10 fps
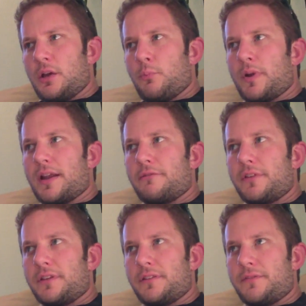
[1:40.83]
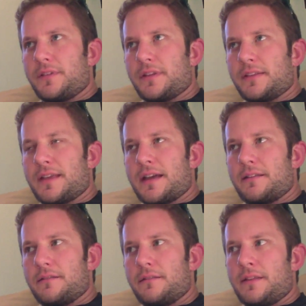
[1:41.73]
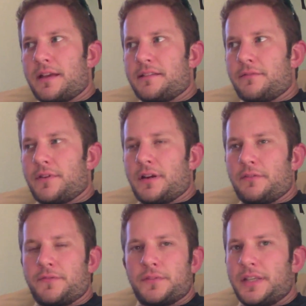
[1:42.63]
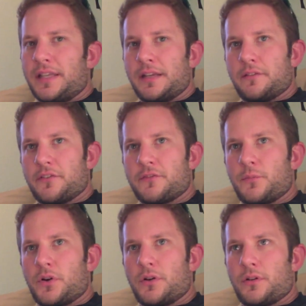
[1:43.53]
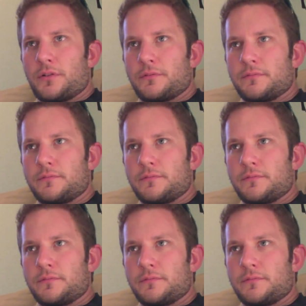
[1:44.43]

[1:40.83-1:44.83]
But I really only feel like that's a very fleeting and small